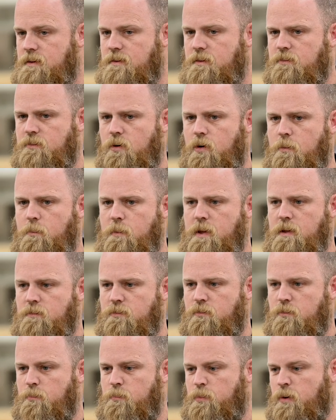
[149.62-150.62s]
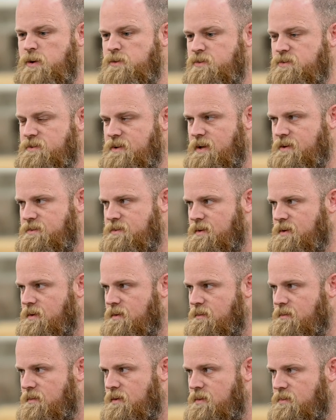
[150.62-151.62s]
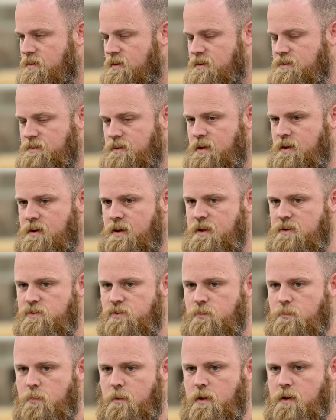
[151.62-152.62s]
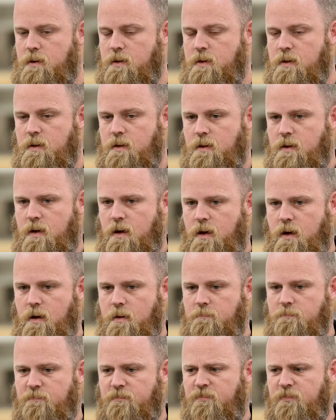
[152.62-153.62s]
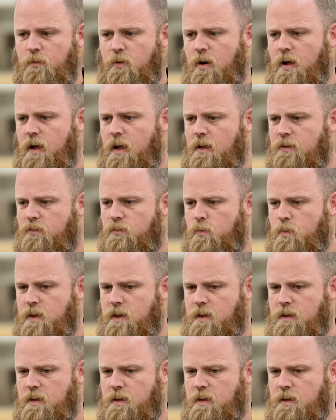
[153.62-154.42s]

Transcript: and determine through pressure testing and, and things of that nature. But um, for us, we